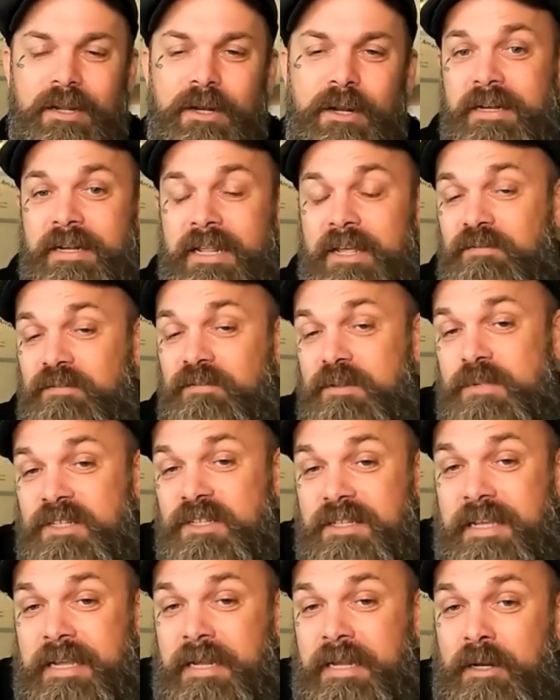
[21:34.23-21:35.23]
If the
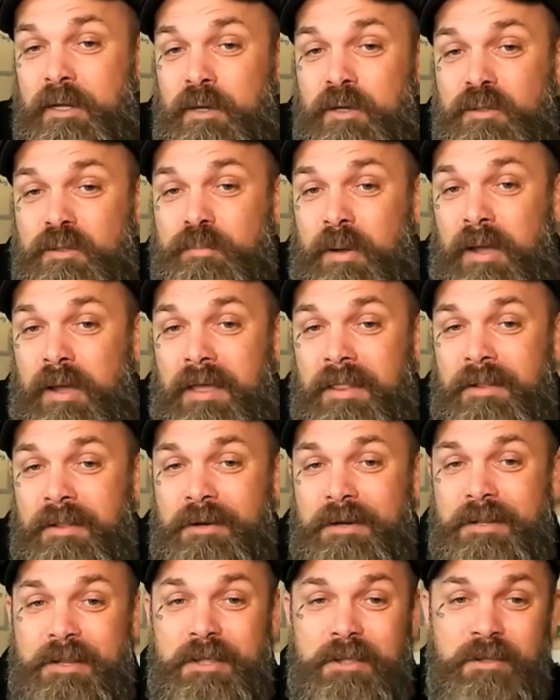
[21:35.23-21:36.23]
mosquitoes
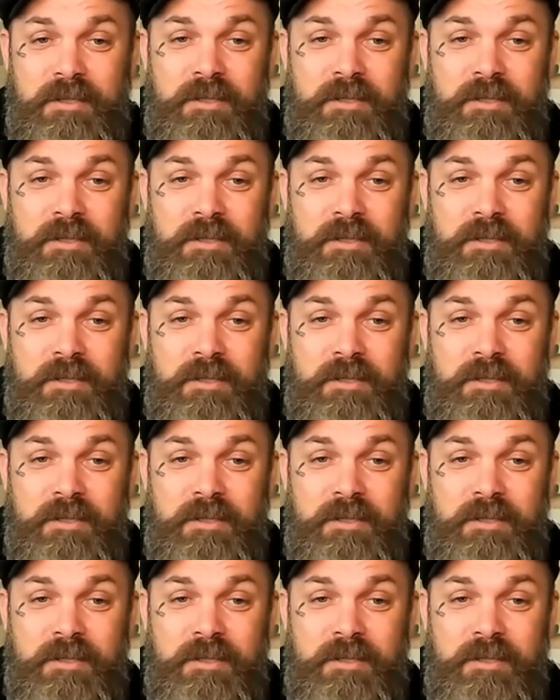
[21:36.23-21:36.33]
bother you,